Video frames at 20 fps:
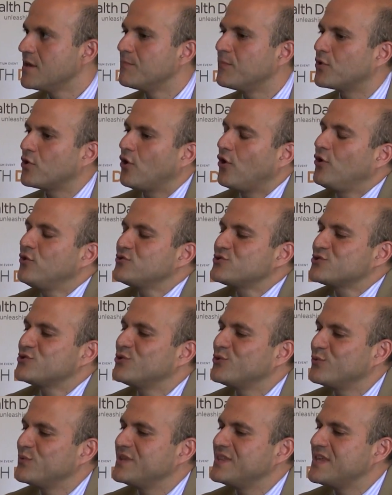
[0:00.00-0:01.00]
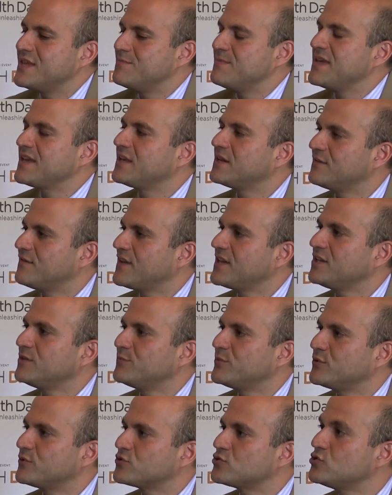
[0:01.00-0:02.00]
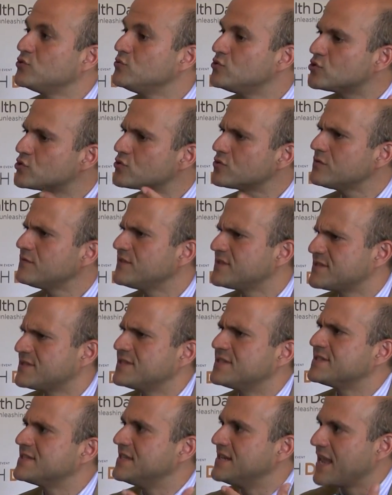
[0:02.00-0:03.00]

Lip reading: but also we then make it available to services